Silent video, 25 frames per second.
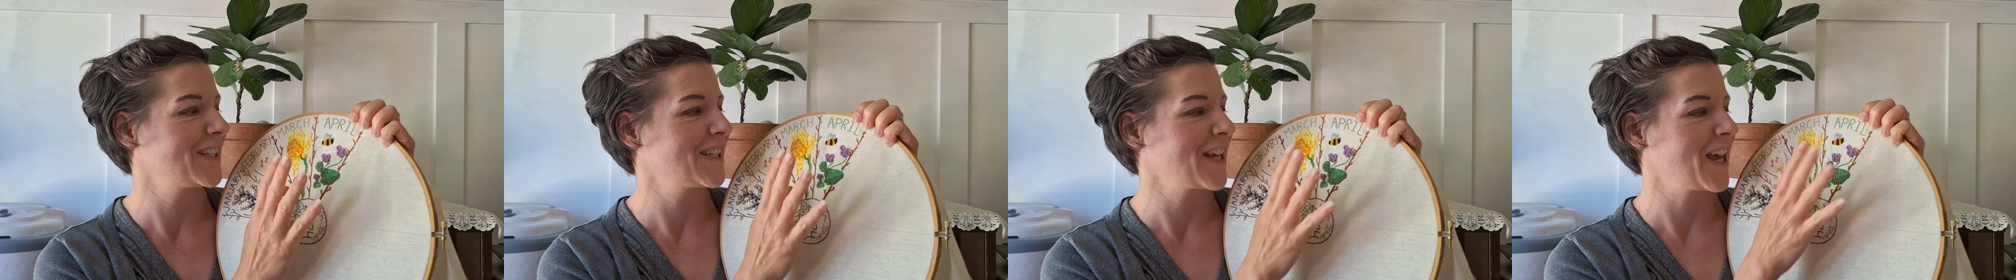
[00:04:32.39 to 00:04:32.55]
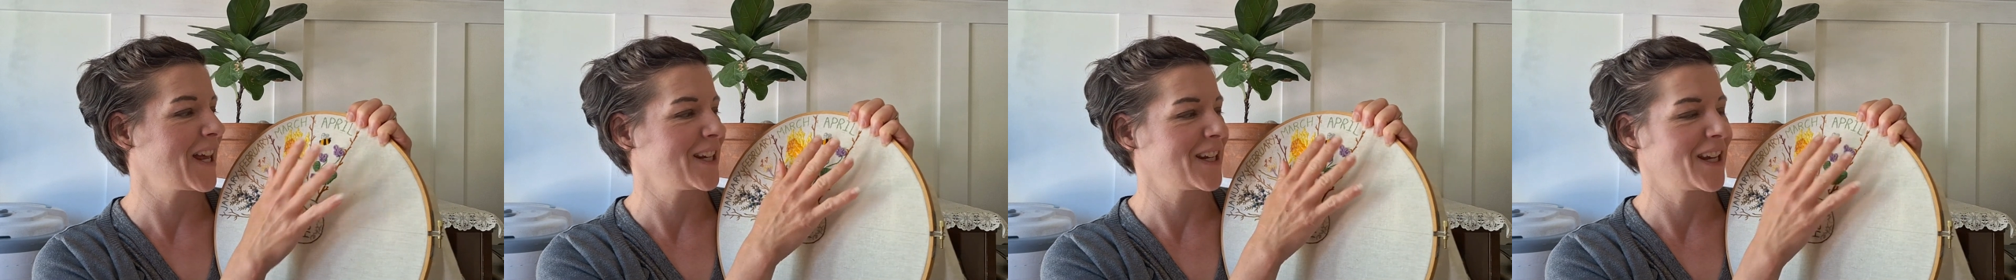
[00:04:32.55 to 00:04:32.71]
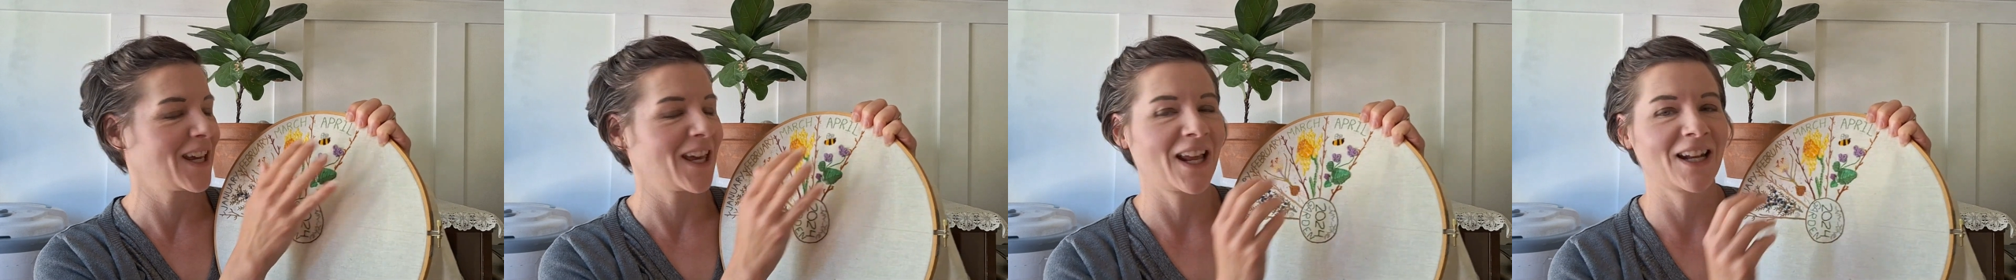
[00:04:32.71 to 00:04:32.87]

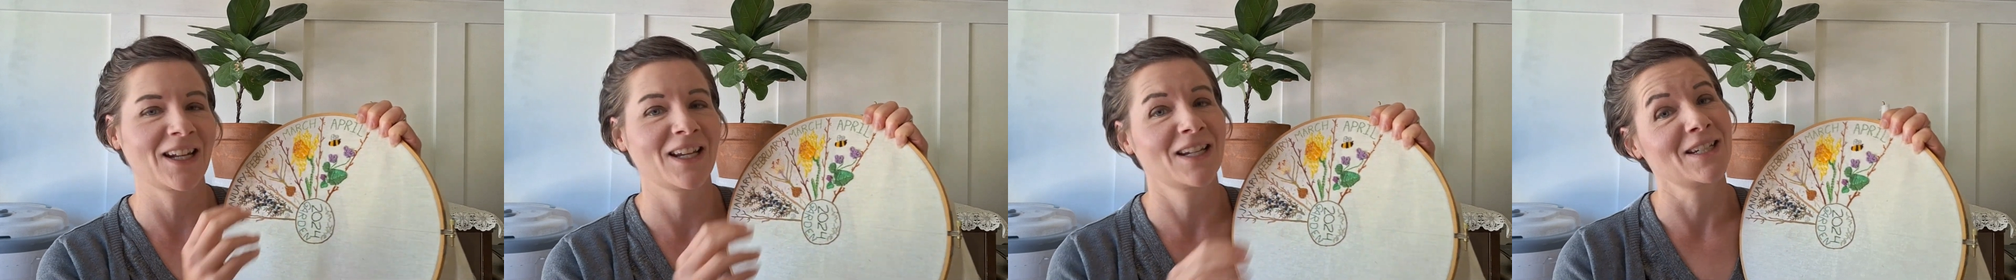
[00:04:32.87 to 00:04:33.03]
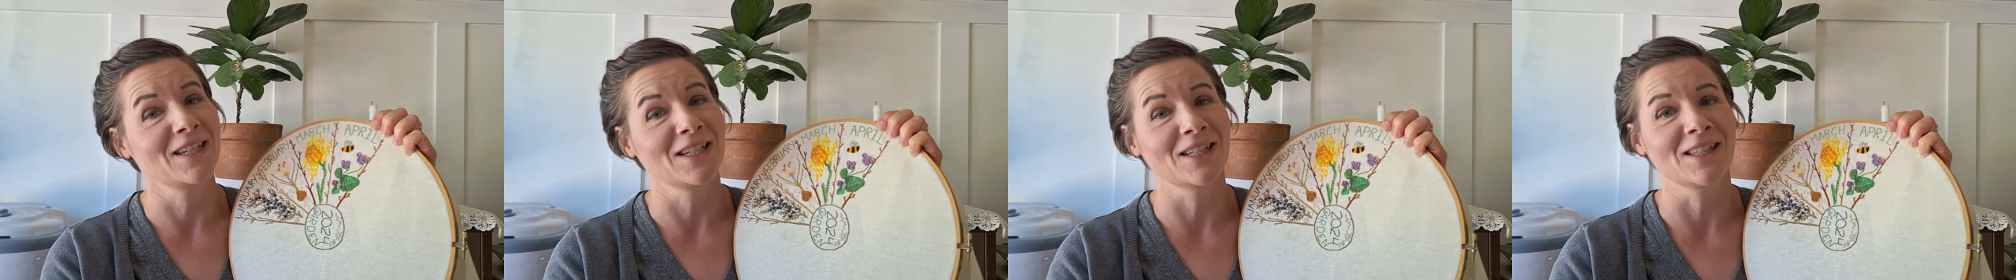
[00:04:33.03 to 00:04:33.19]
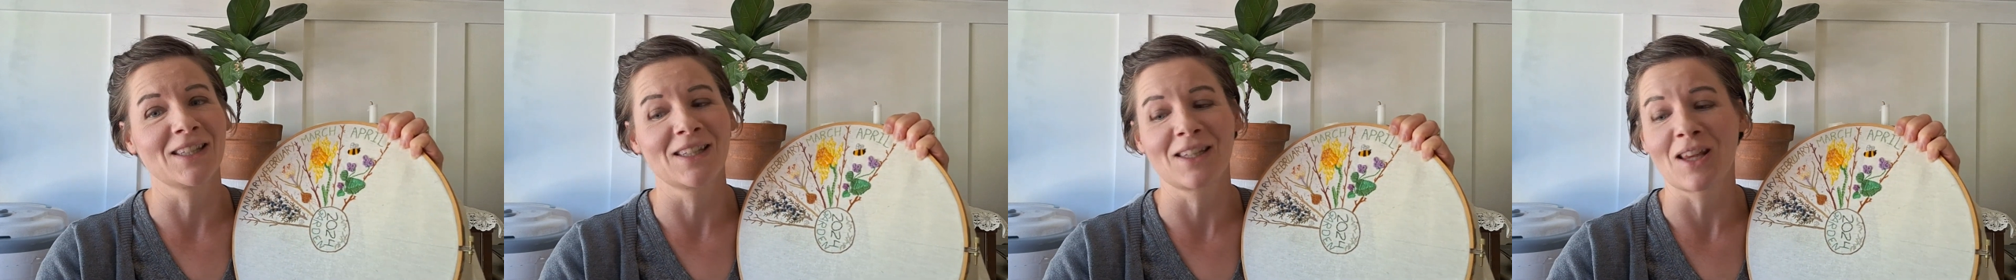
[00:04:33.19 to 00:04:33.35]
and again I
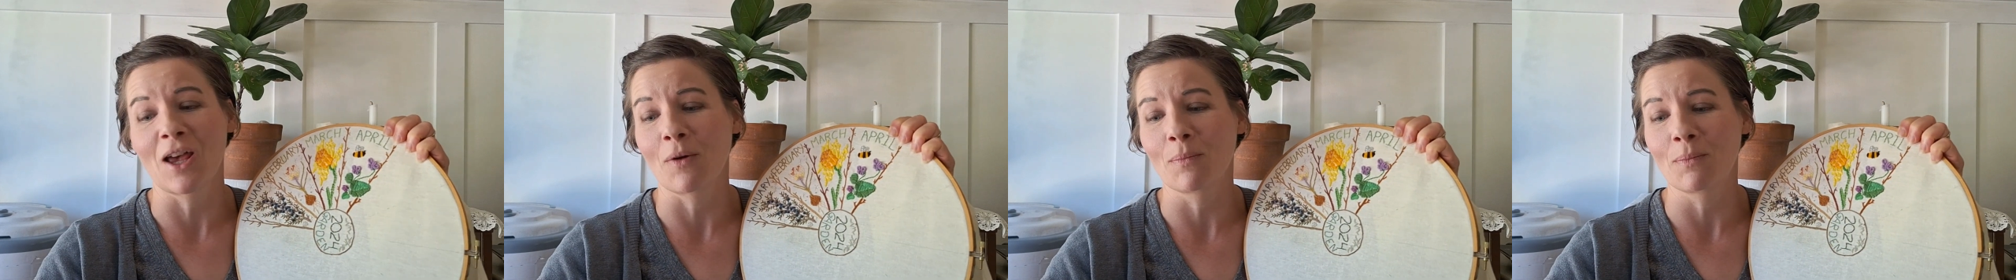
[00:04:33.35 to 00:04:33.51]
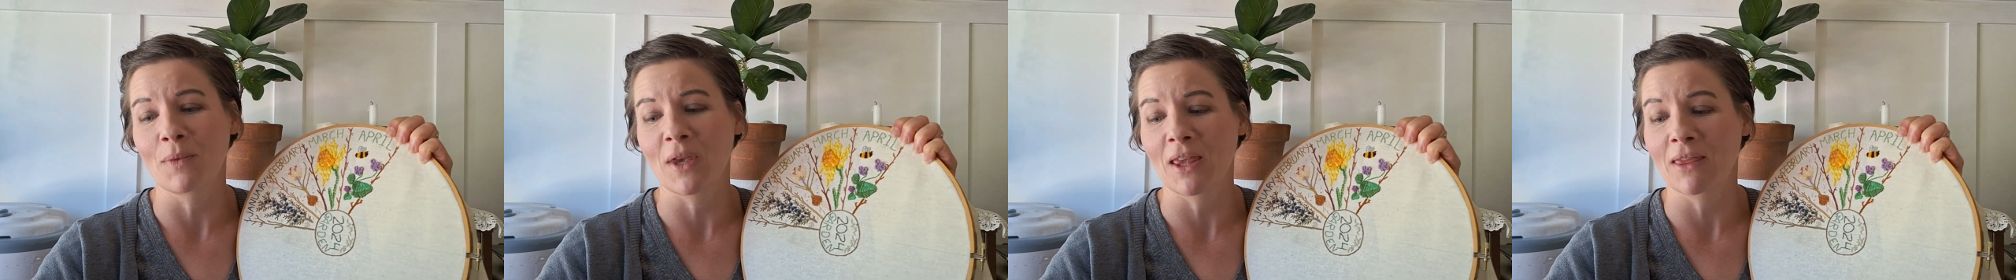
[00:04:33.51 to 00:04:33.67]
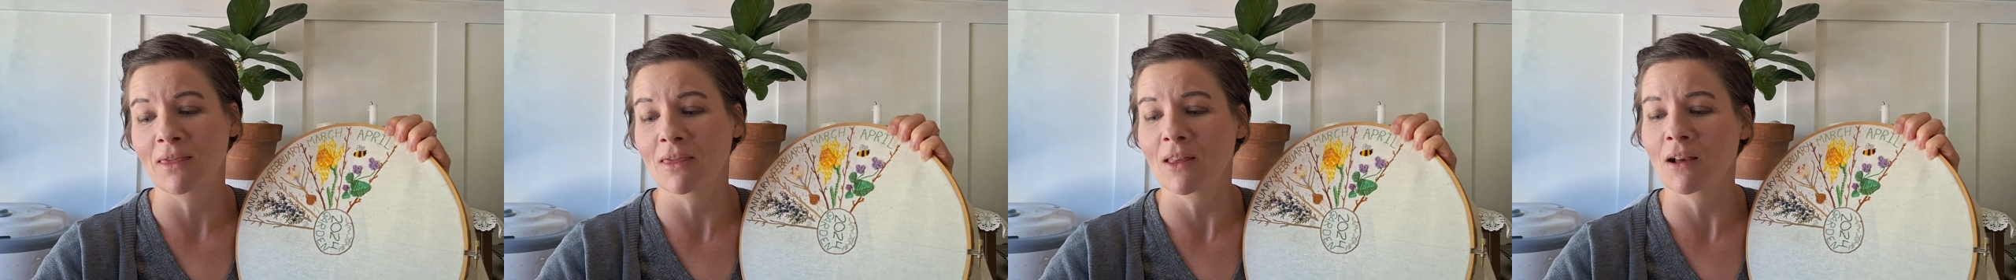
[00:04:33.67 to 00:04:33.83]
did some
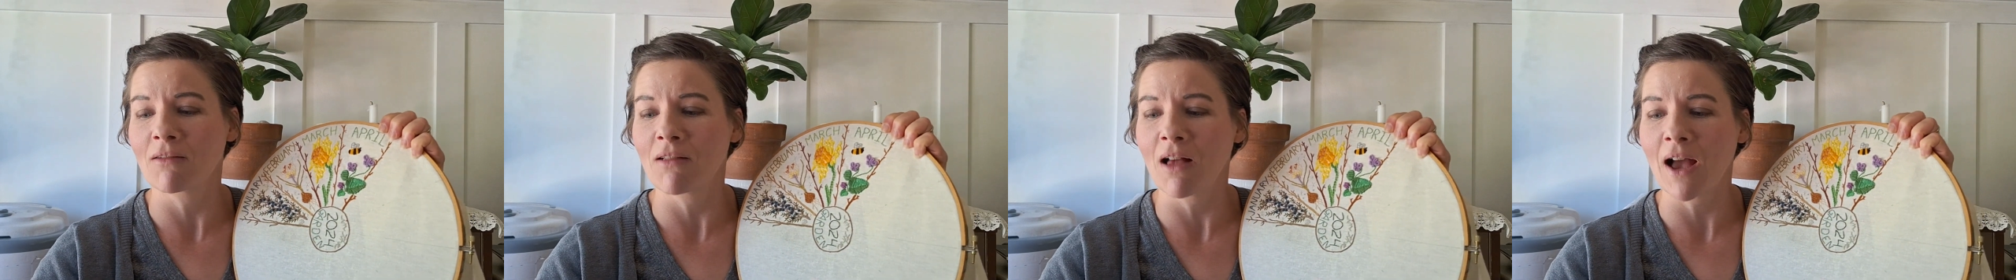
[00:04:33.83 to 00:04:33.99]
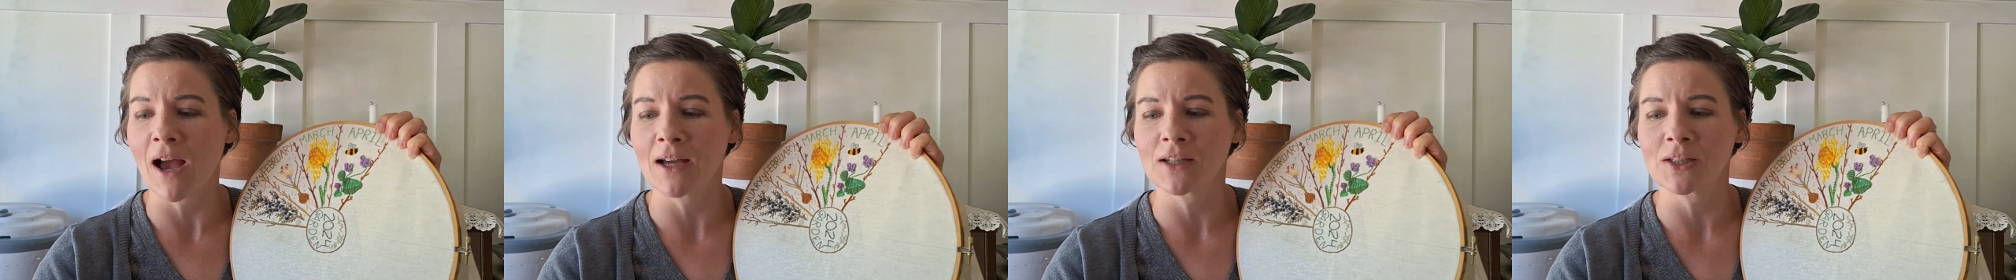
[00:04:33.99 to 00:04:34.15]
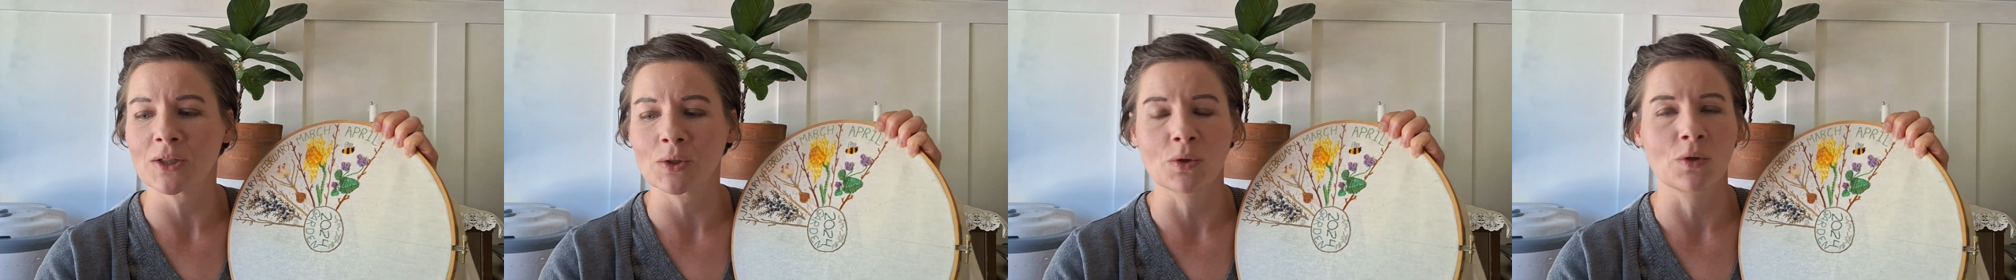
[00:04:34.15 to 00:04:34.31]
in the
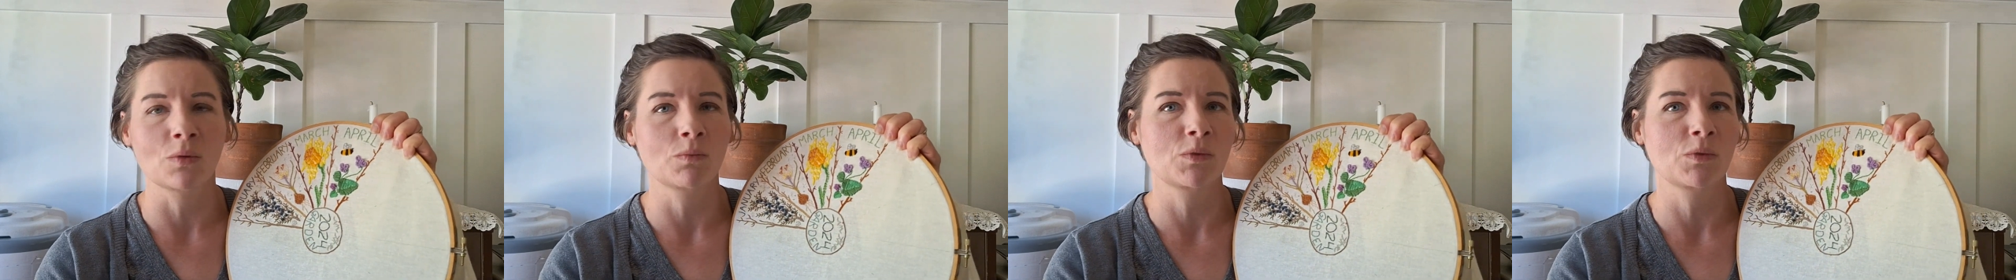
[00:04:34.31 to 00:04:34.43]
classroom,